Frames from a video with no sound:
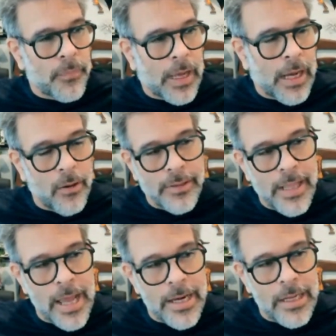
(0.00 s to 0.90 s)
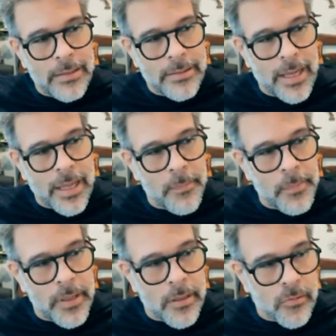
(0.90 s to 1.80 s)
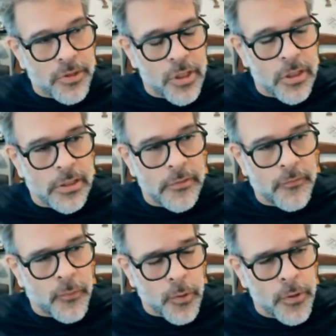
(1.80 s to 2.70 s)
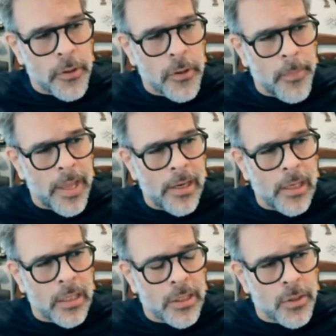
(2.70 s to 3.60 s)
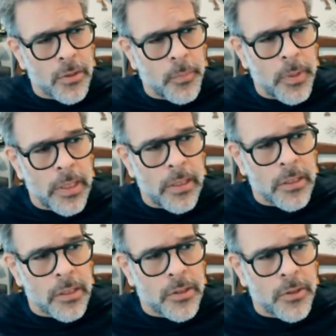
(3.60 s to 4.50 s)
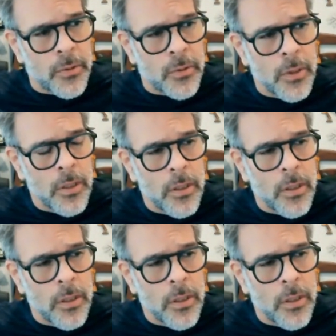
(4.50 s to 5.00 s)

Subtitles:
how that can be an alternative for humanity to being to